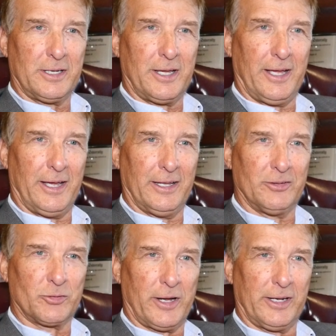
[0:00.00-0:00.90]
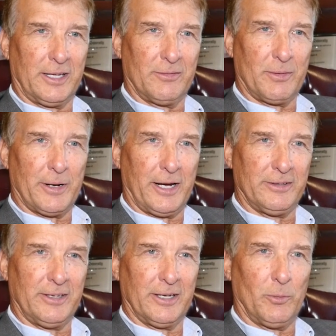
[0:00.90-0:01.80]
and try to give them an
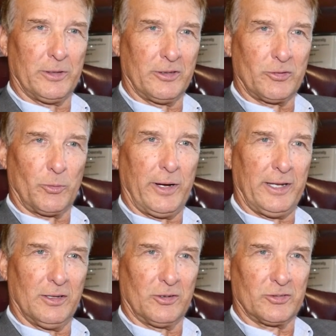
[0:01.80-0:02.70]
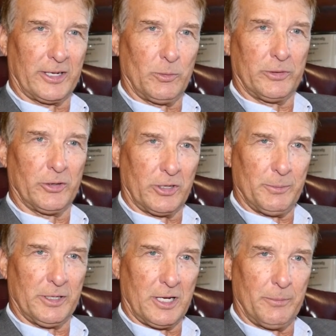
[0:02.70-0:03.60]
idea of what the terrain looks like, or what they're going to
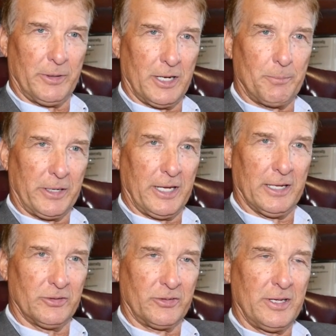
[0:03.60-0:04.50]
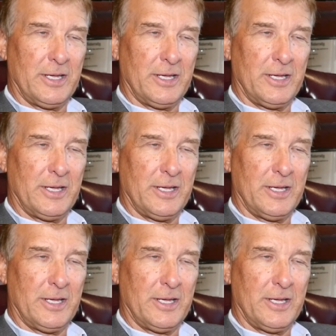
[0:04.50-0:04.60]
be coming up against.